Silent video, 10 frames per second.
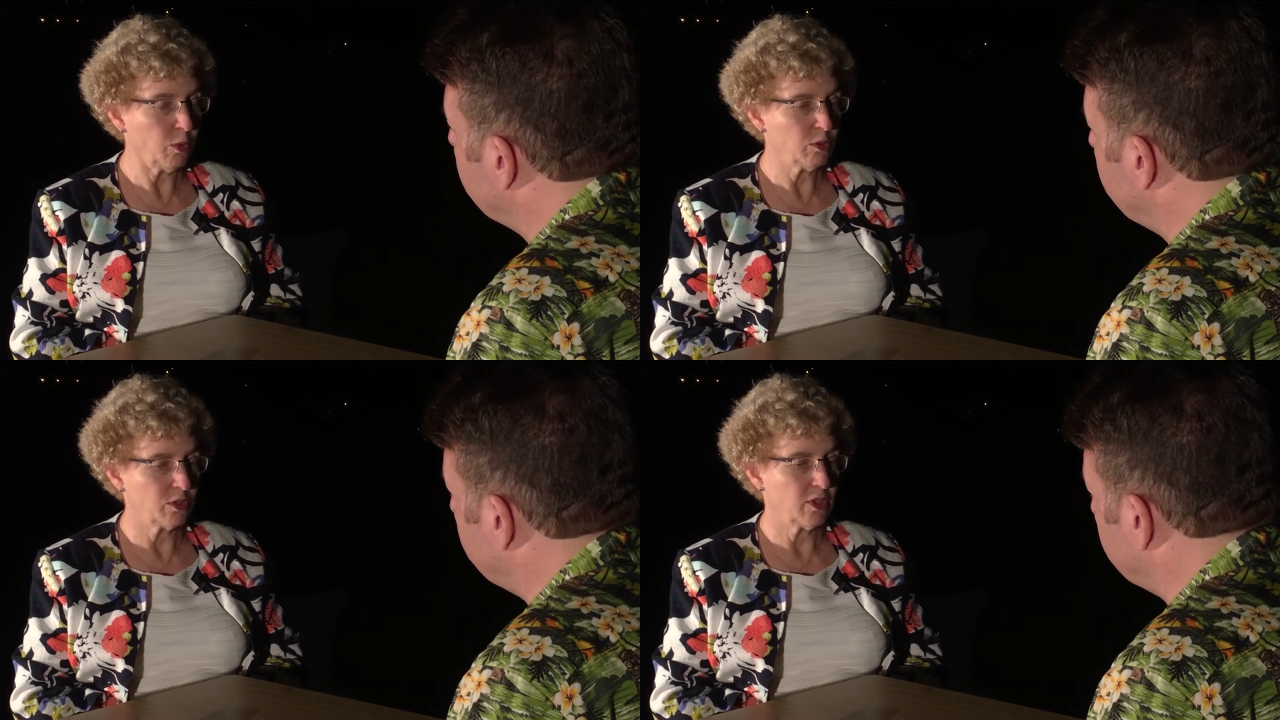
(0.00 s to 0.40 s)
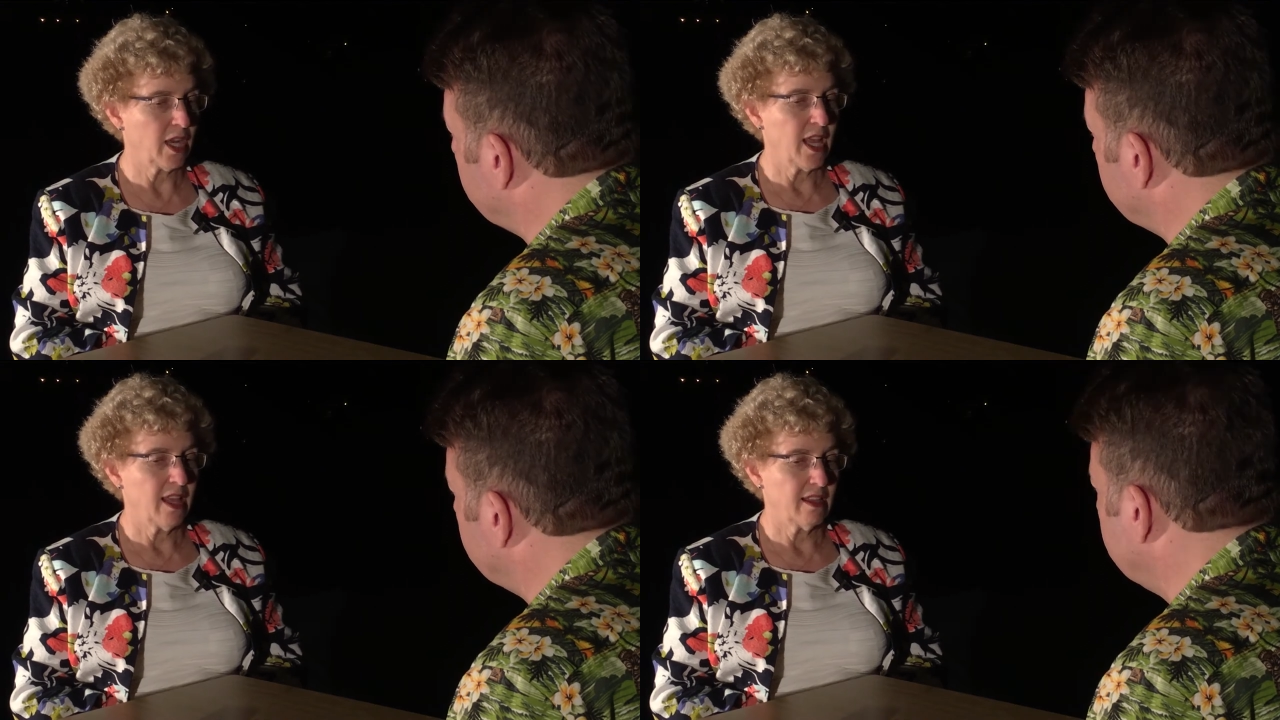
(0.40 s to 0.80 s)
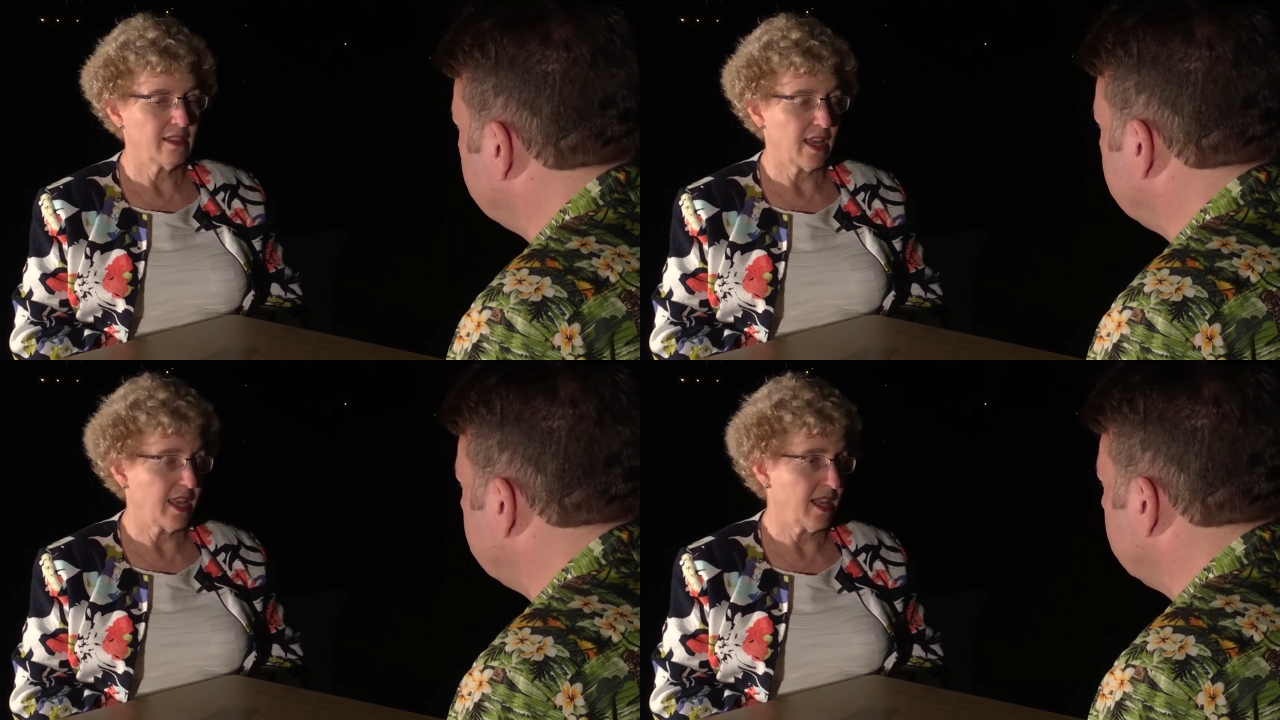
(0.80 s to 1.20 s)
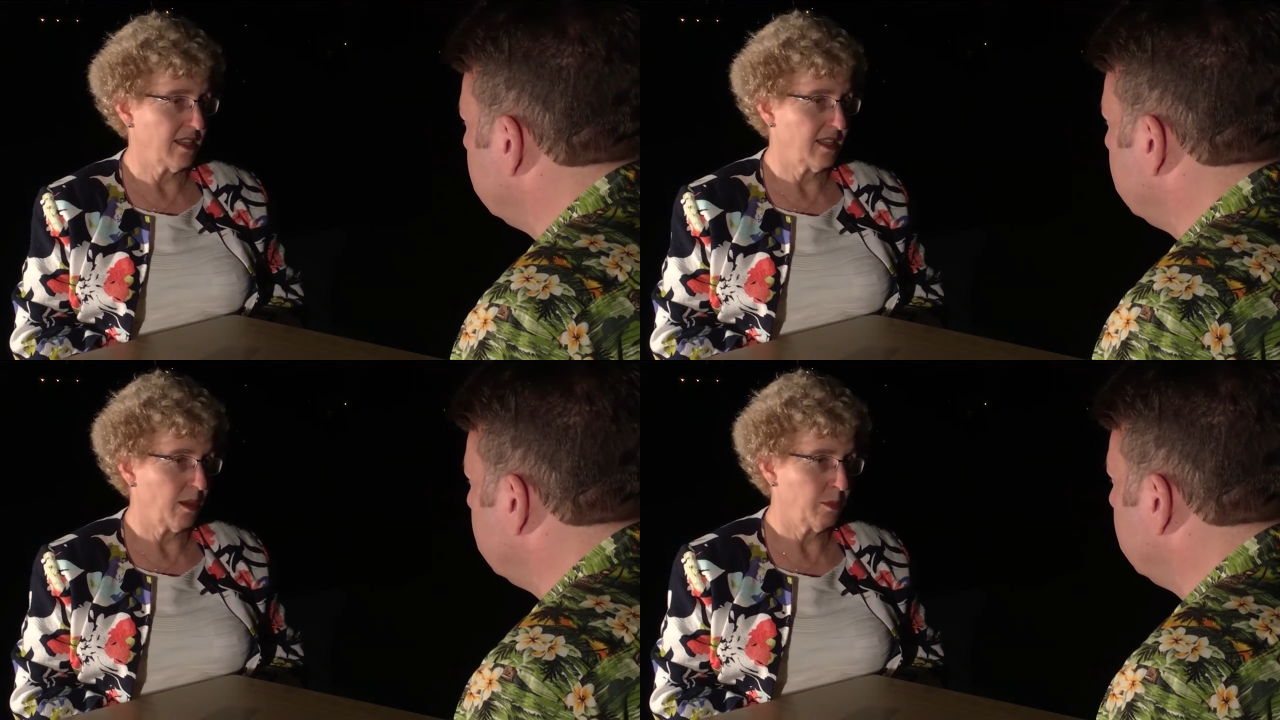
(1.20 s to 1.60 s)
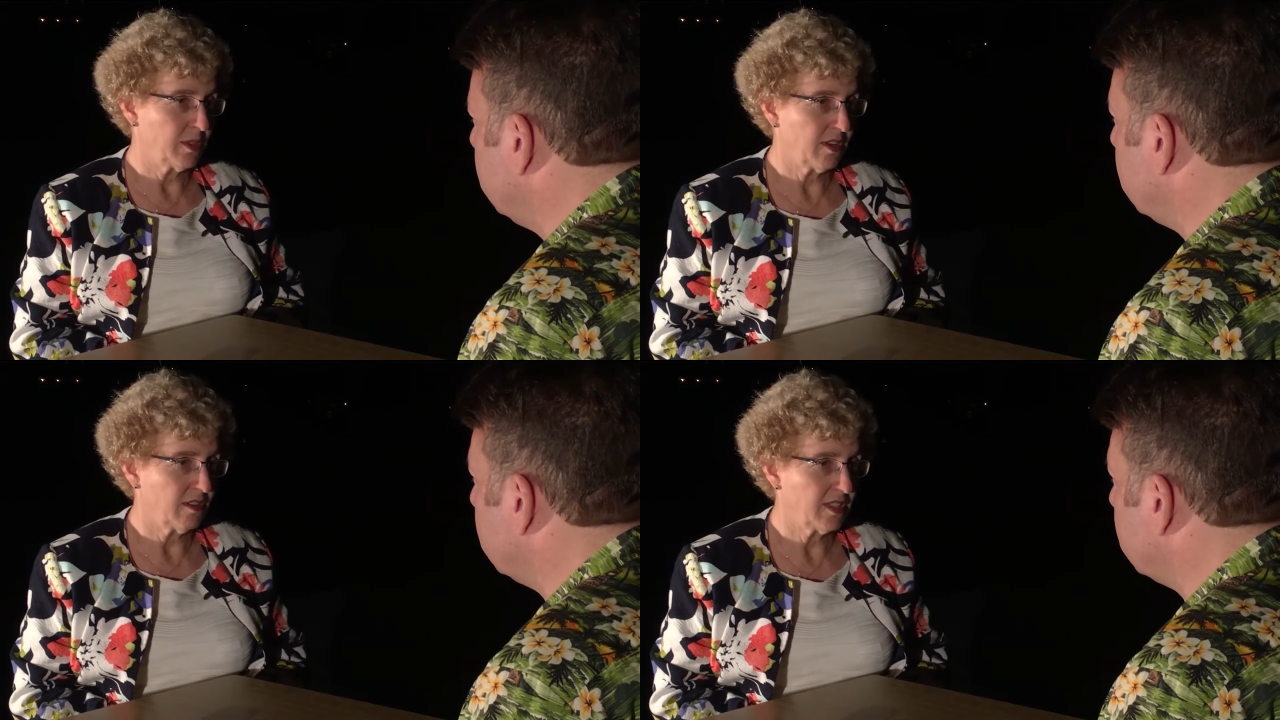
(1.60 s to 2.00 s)
Boulder that I ended
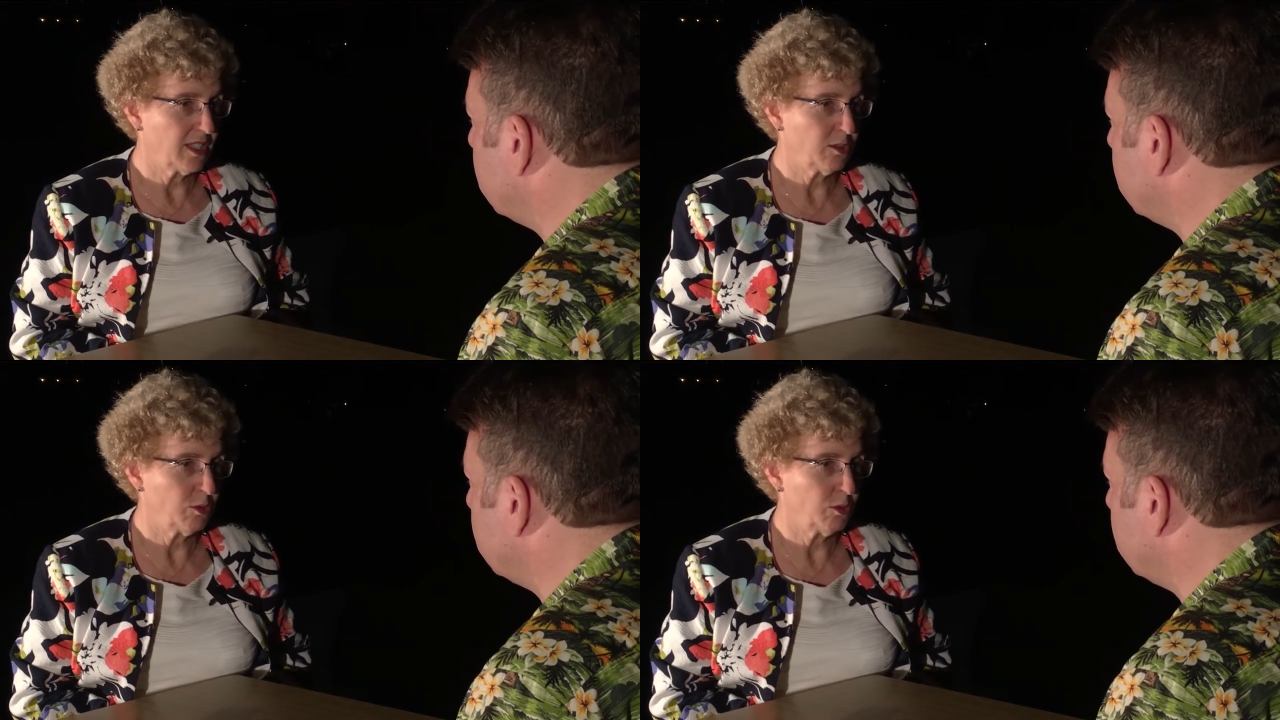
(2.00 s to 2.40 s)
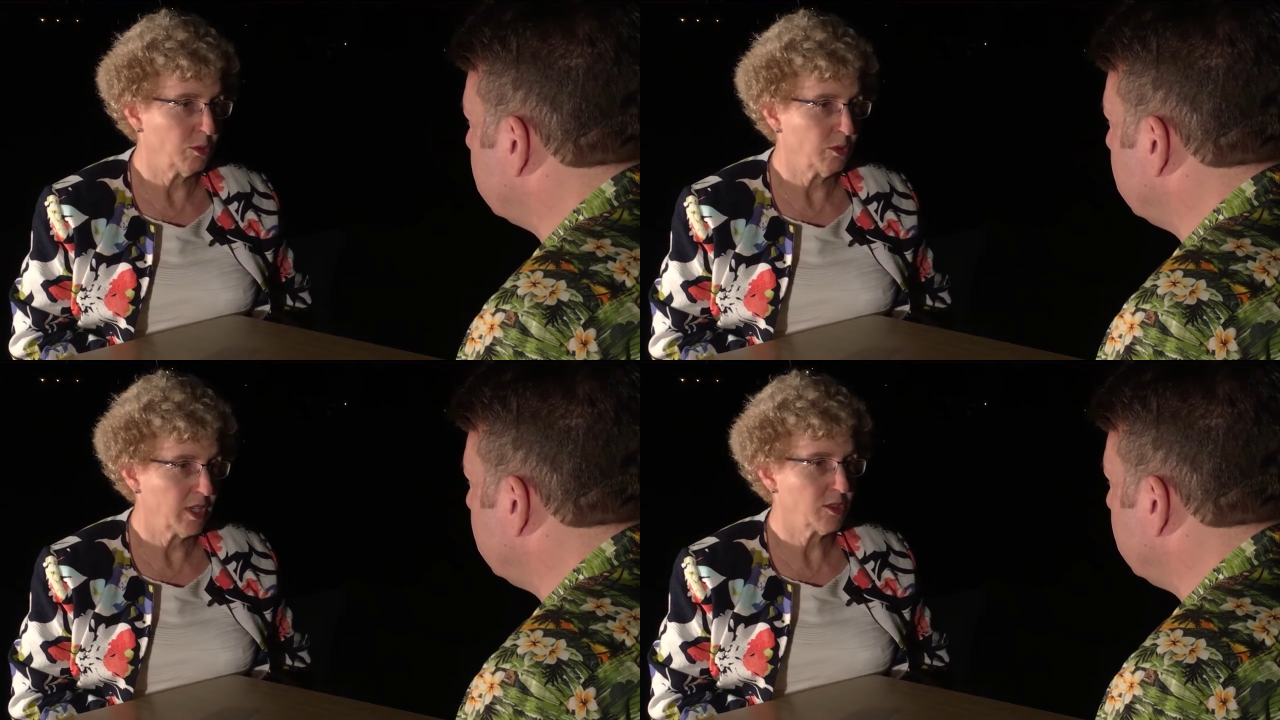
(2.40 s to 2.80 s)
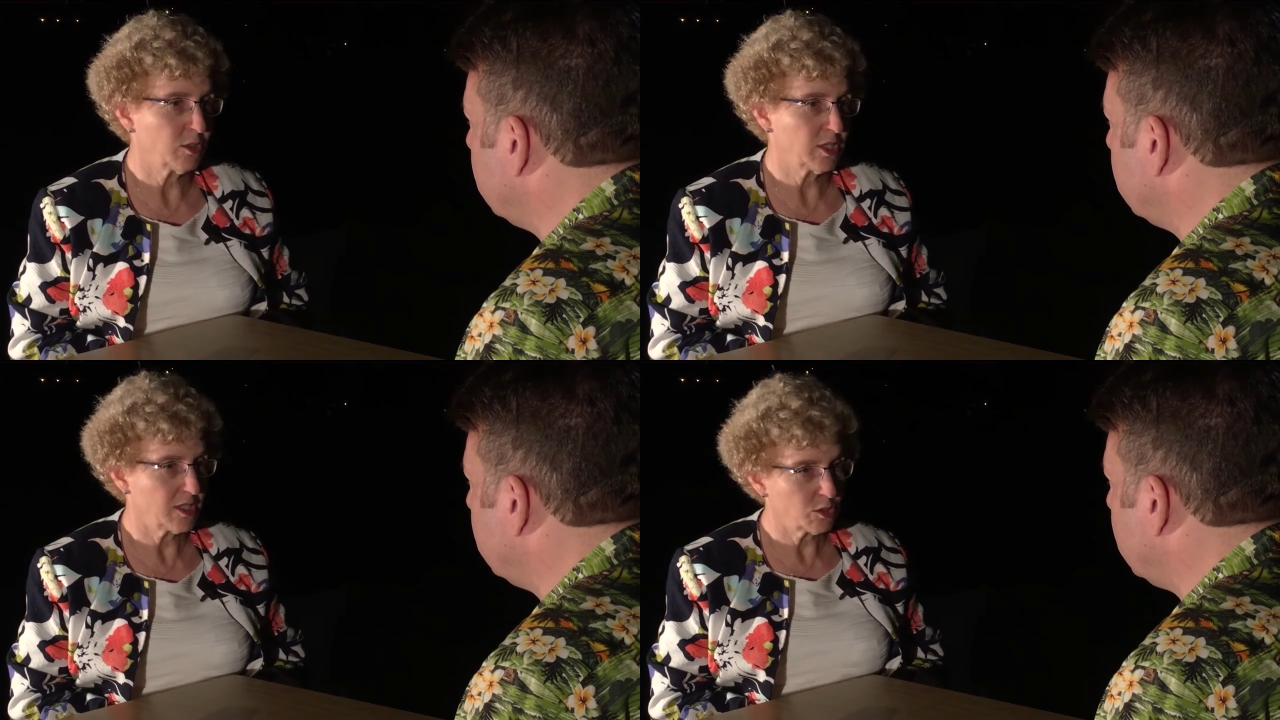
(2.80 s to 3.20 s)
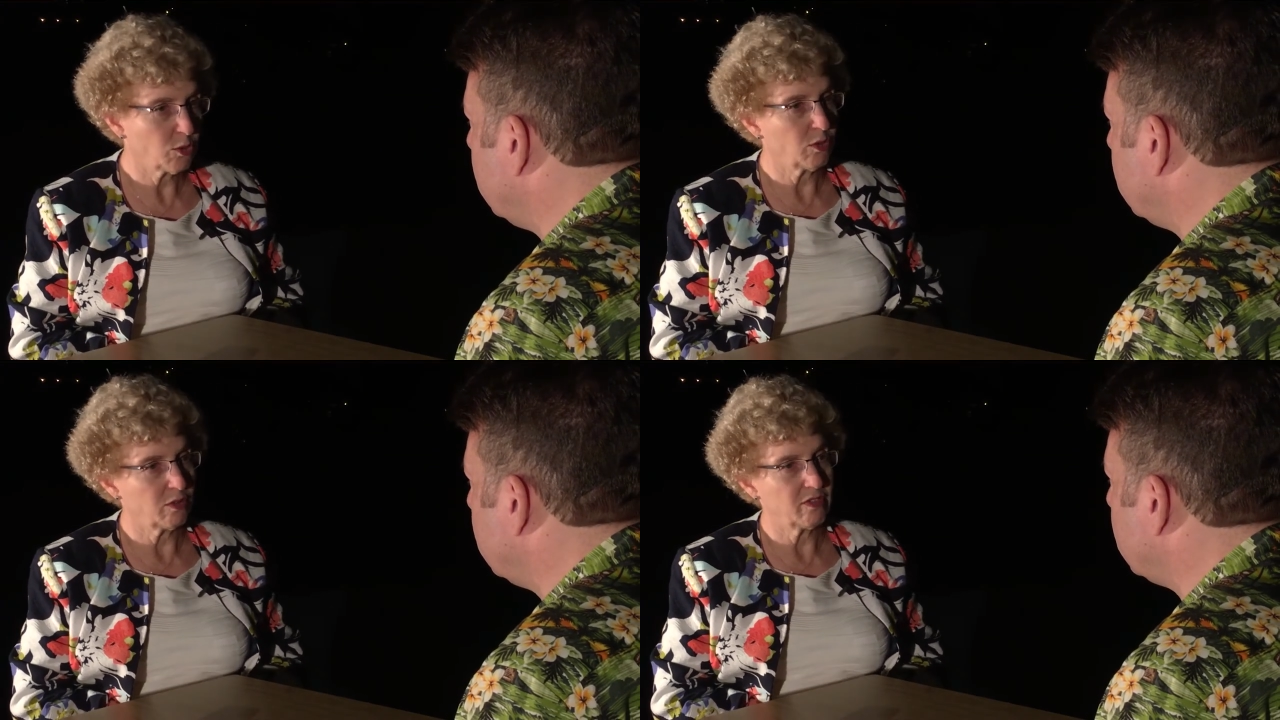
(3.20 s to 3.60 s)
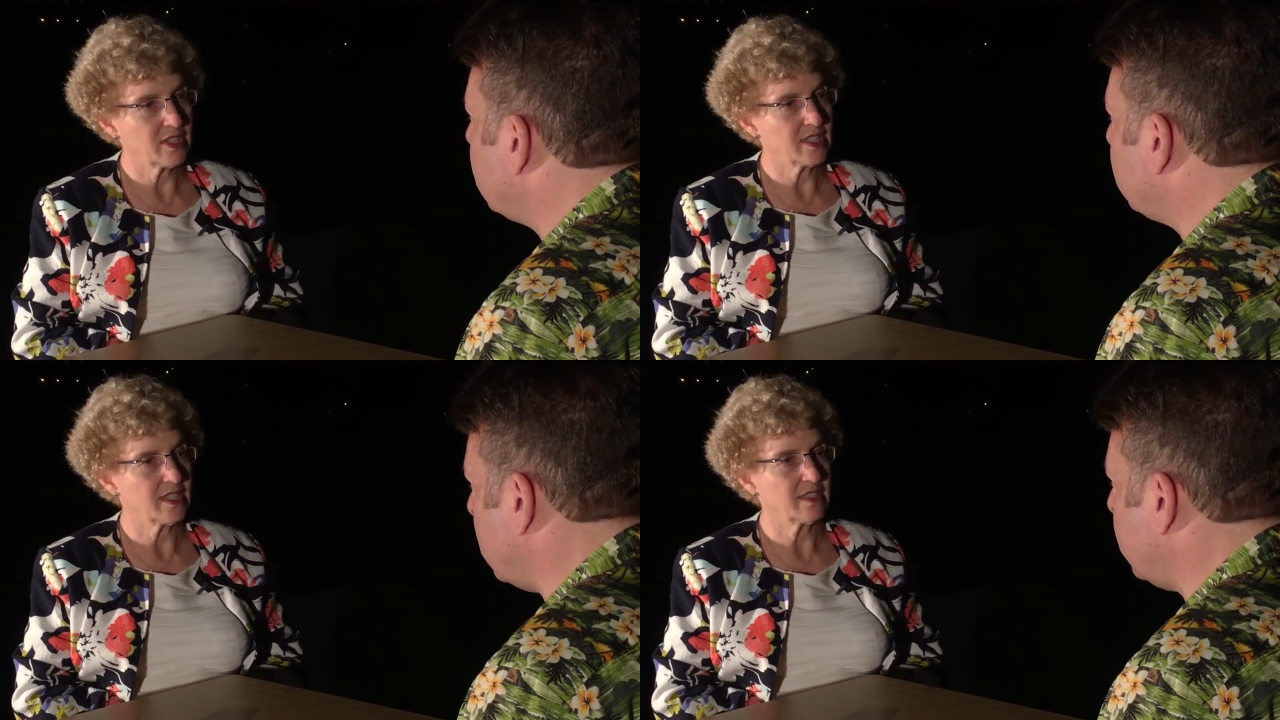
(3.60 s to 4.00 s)
up starting to do research in solar
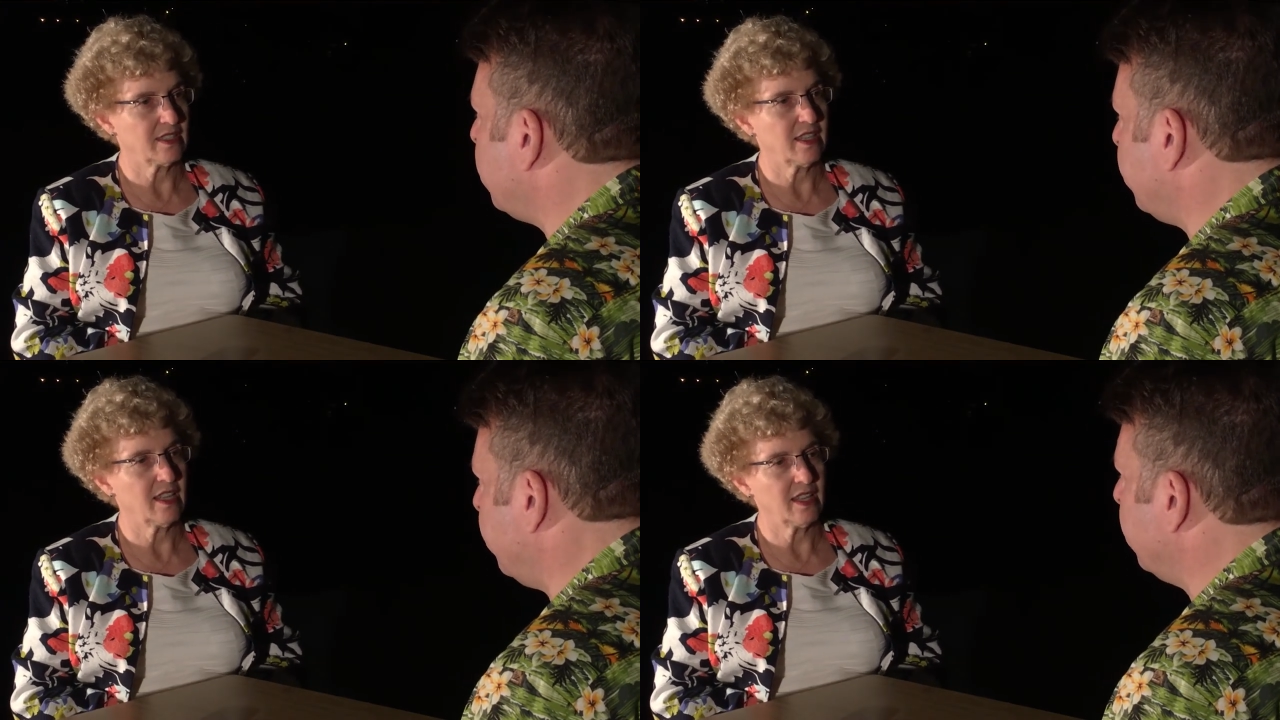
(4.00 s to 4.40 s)
physics.